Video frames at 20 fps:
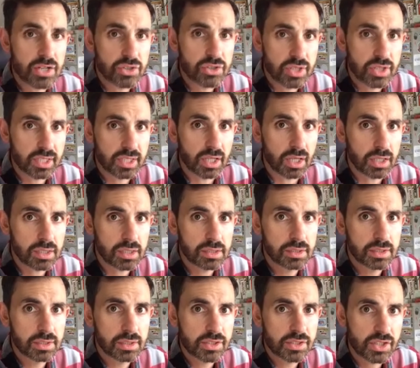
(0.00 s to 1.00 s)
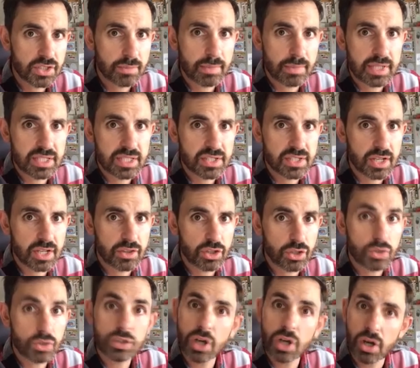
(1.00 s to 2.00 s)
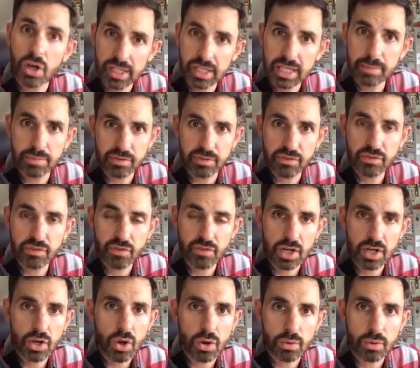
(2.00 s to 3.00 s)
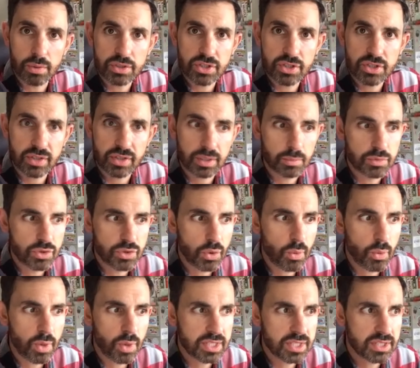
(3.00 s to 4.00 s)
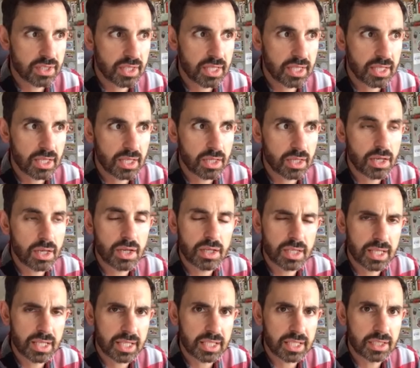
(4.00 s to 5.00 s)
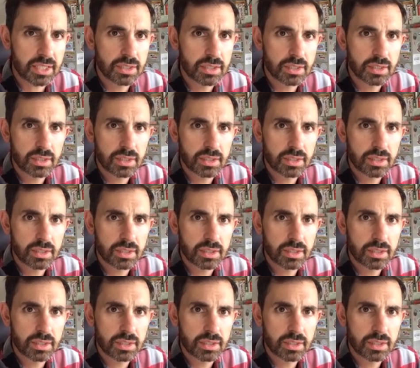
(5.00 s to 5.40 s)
battery car doesn't mean to say that you can't keep it for very long, which I think was always the early